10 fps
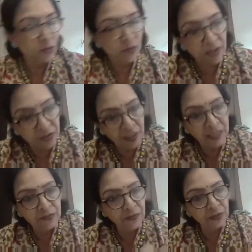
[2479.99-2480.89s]
you can
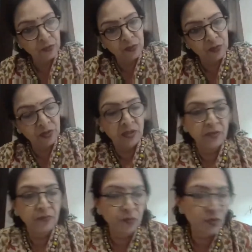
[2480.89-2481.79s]
transfer those
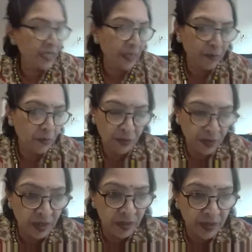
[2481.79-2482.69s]
frozen
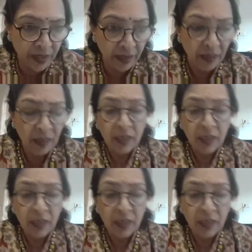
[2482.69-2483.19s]
embryos inside.